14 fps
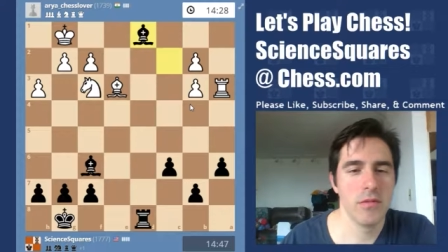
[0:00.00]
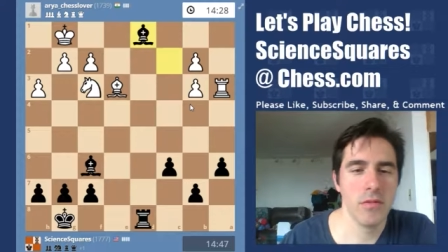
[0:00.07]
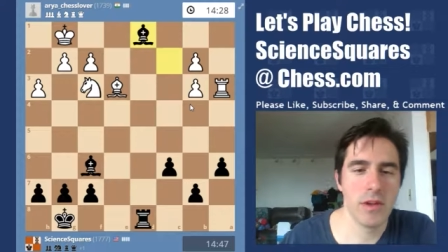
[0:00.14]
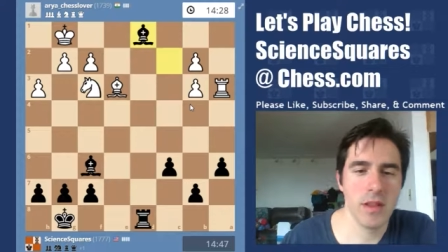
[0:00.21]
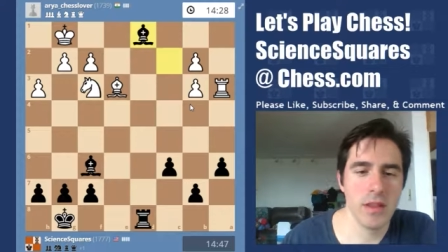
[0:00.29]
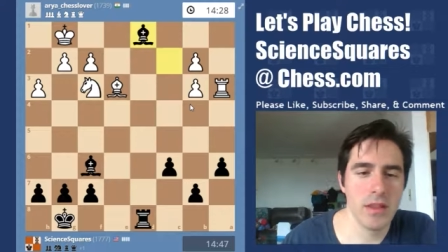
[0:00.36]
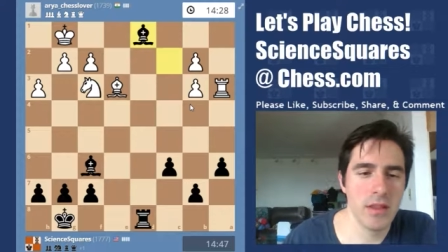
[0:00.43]

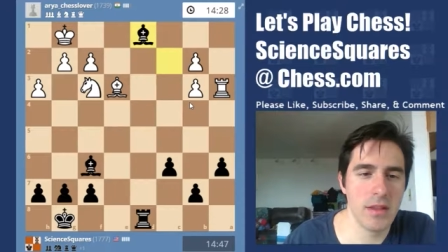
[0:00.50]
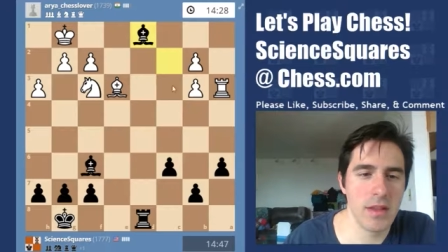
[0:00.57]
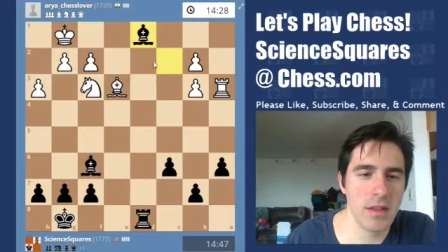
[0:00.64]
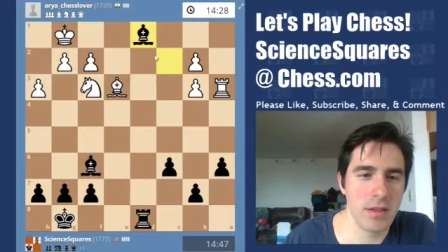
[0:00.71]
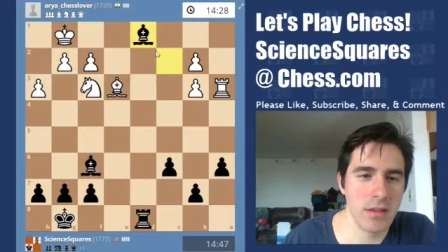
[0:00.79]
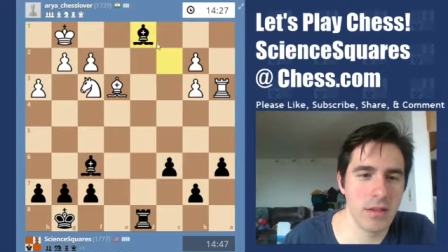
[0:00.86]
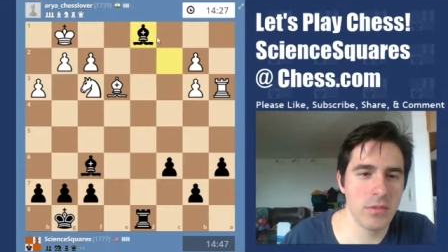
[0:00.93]
Right,
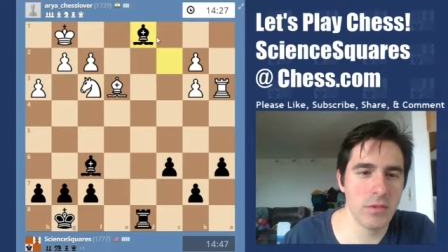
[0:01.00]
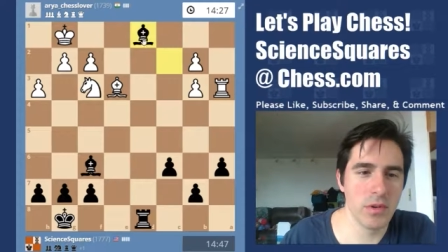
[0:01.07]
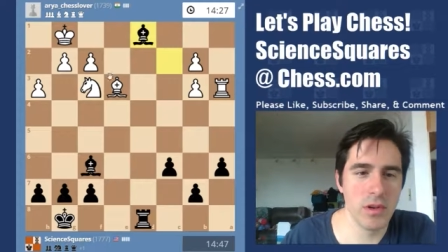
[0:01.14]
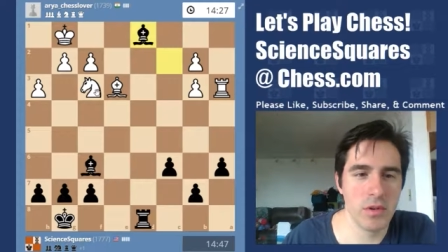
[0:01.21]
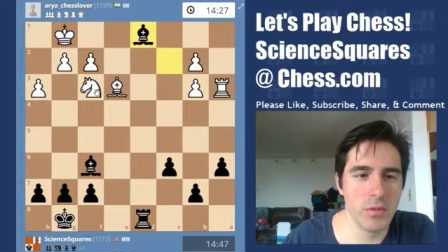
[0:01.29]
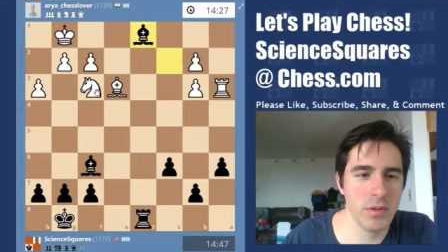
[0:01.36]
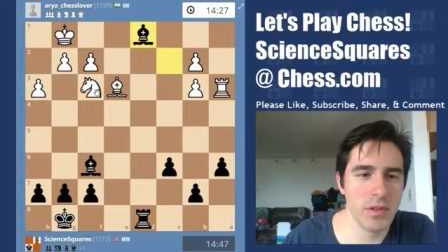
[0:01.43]
that line would
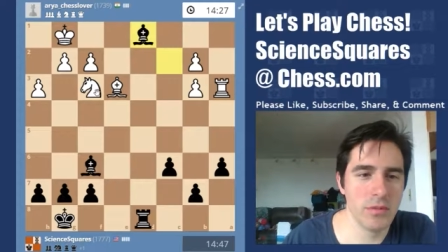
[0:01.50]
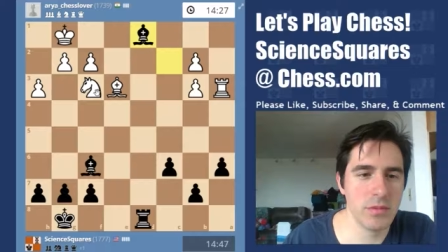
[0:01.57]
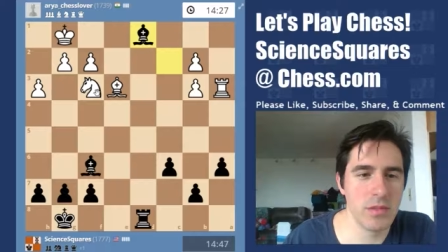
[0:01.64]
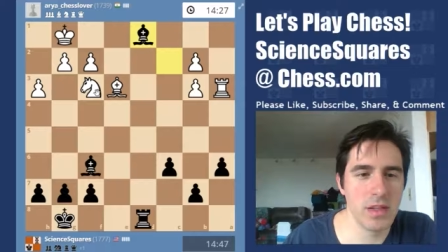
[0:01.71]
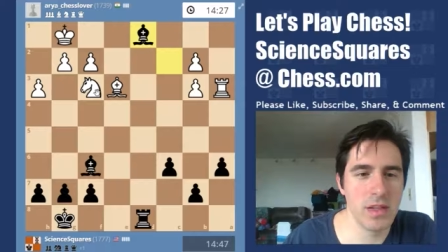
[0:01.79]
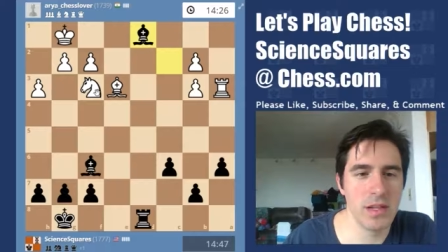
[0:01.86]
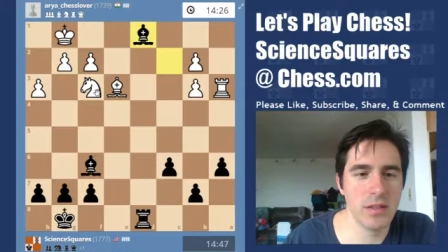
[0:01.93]
go bishop
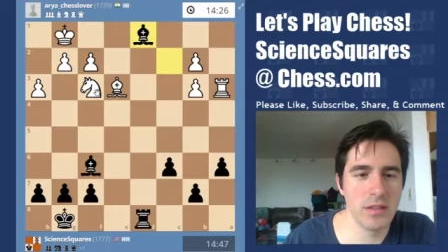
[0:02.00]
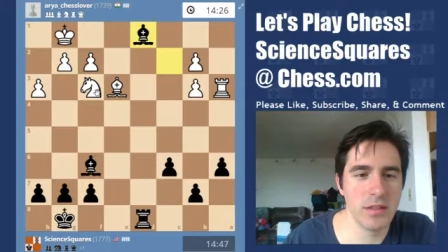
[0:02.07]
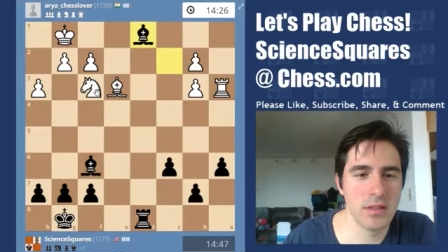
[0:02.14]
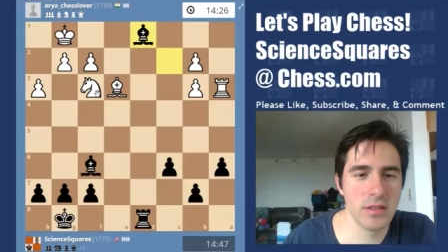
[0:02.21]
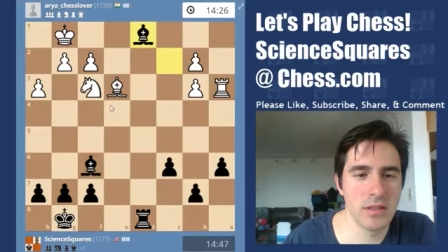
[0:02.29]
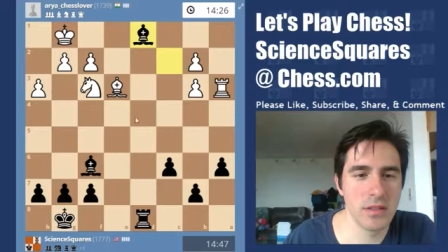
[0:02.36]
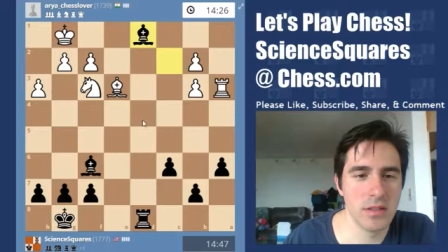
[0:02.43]

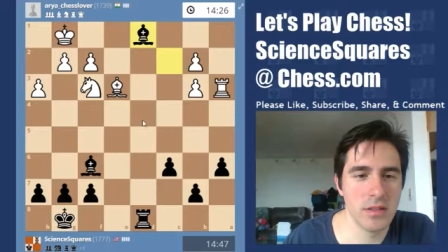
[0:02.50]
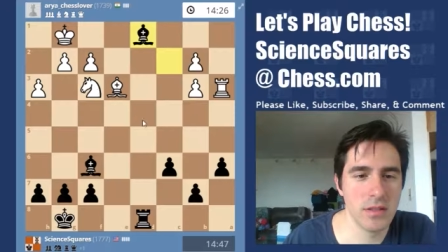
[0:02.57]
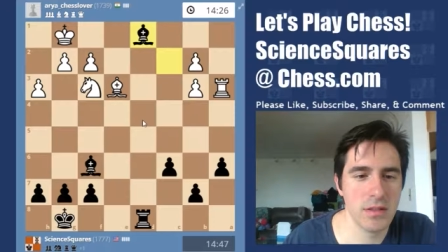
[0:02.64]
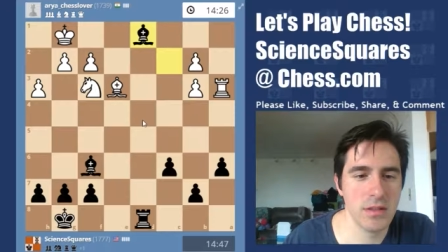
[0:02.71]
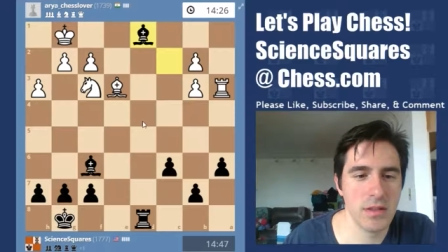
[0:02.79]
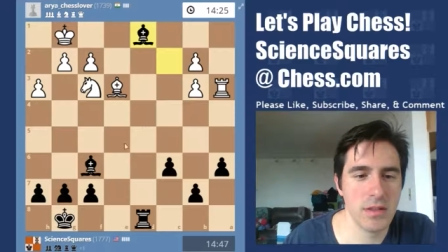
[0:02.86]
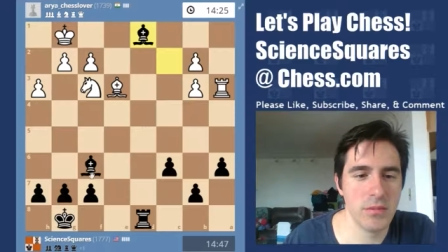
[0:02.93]
takes,
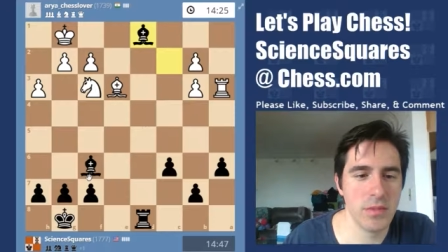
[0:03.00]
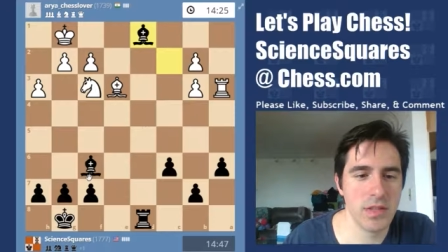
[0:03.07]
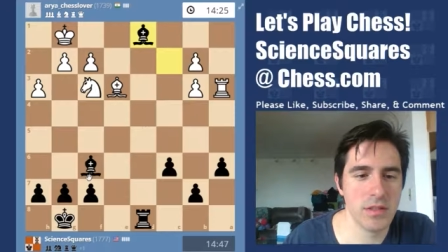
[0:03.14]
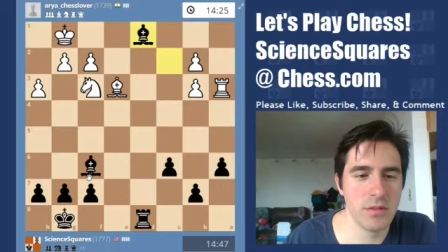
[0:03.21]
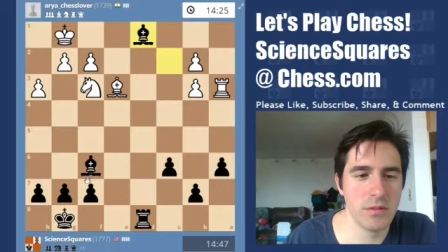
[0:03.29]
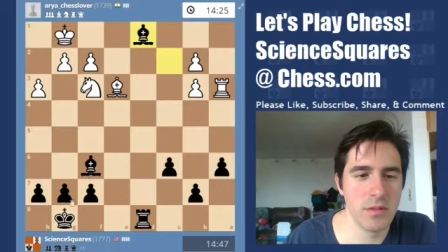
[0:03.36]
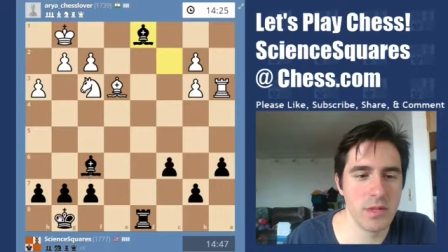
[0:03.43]
then
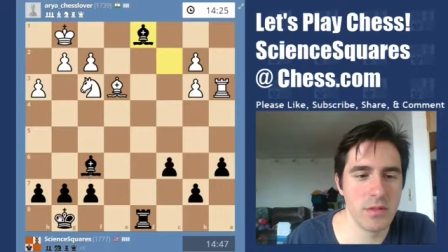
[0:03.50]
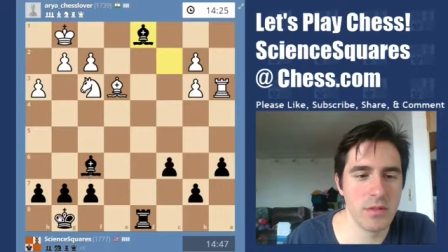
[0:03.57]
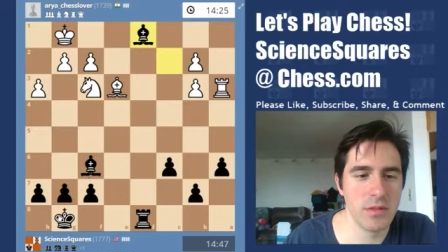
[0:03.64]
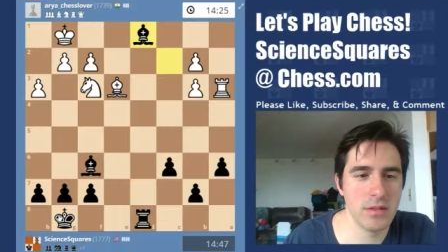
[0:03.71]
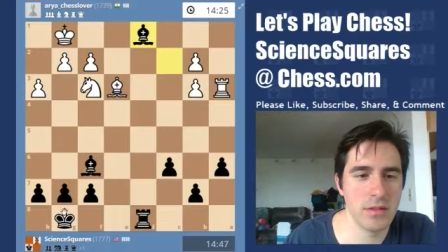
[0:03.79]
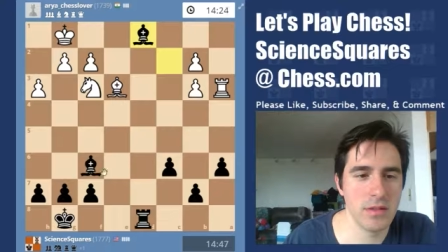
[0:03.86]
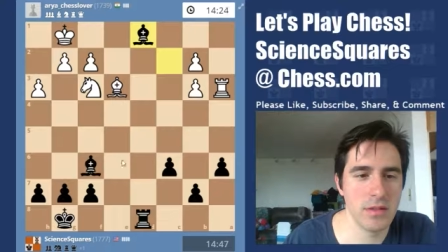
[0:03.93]
bishop
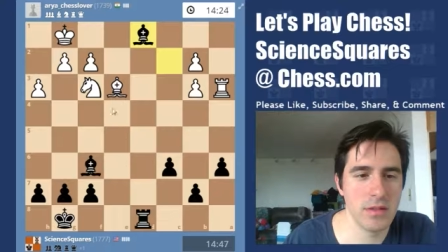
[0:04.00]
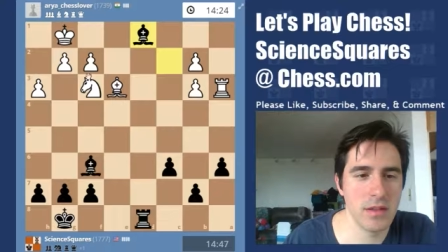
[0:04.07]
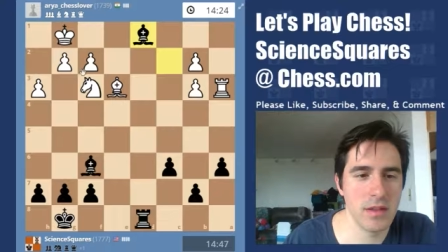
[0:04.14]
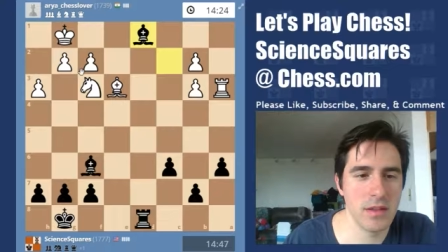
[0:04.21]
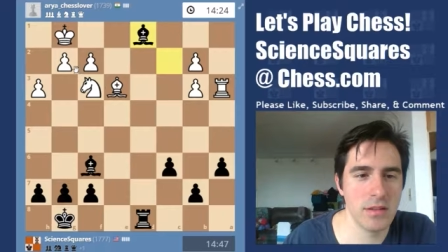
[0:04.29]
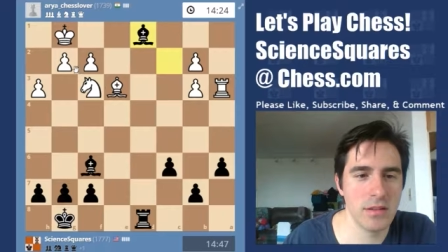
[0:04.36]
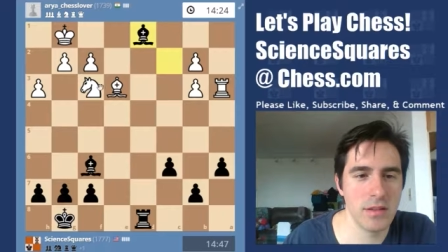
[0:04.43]
takes, then
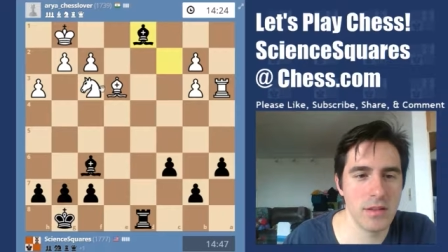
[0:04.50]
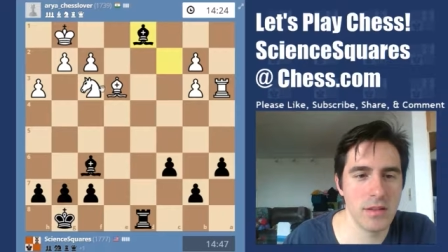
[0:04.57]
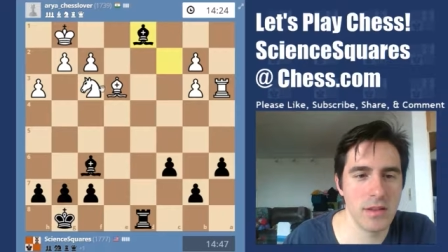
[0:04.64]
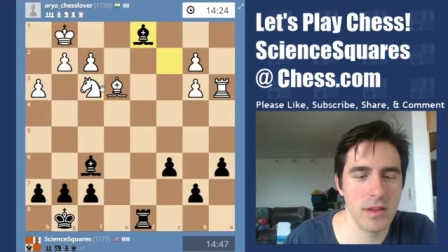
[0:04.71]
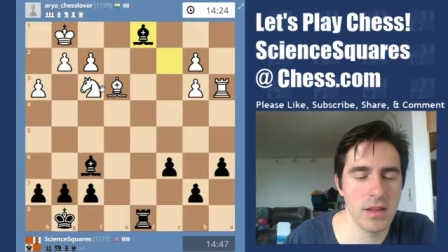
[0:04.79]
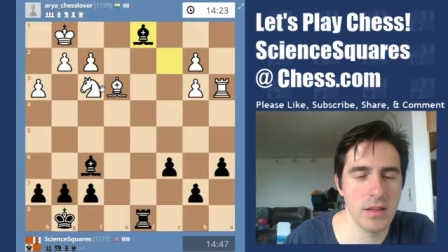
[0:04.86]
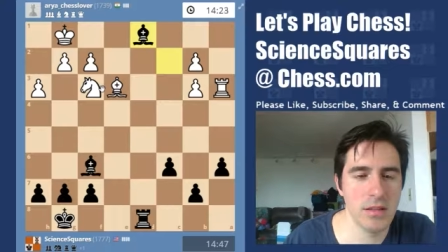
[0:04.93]
takes, and then
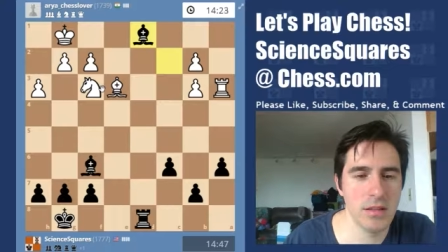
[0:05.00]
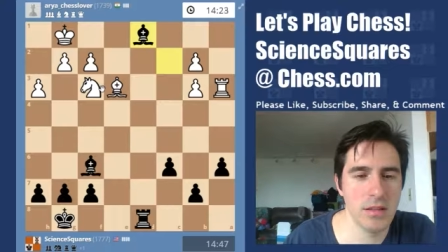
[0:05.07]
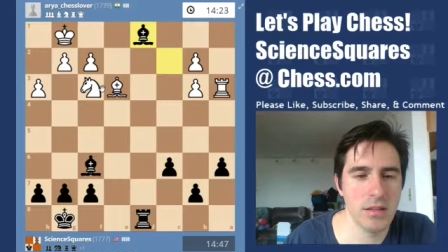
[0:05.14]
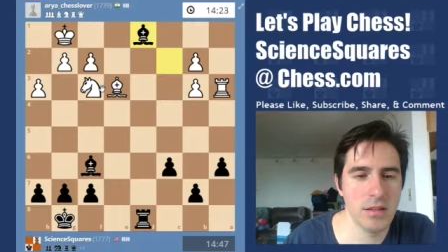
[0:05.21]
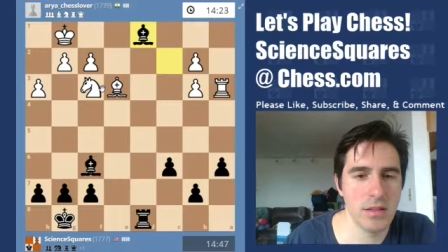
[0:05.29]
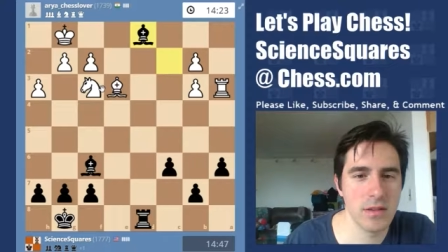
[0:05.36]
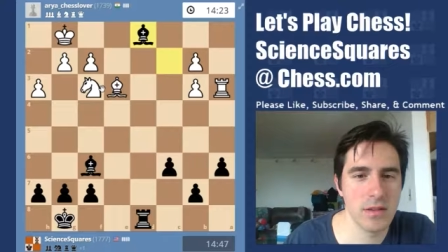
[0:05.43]
takes.